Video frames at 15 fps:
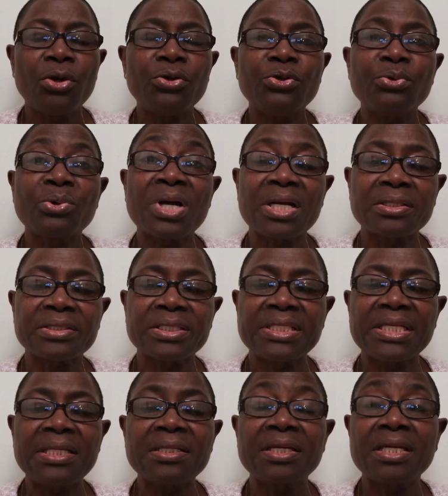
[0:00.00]
You can
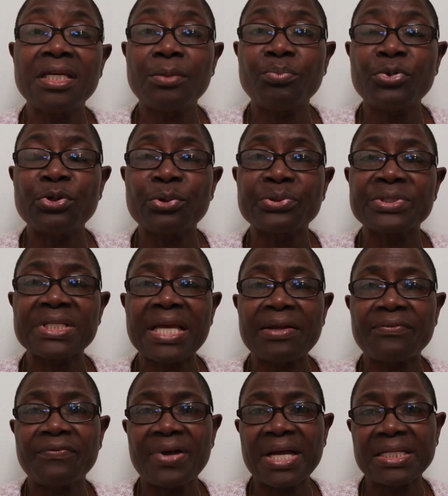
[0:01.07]
still keep
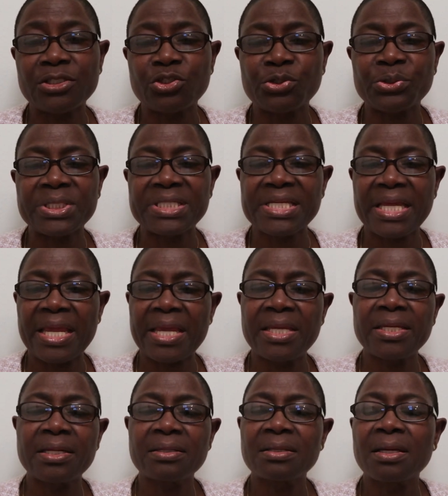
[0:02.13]
yourself
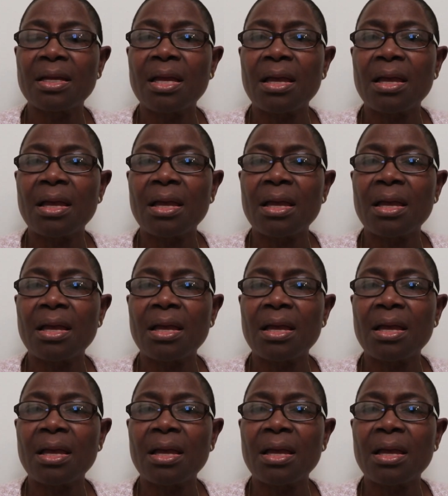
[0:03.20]
entertained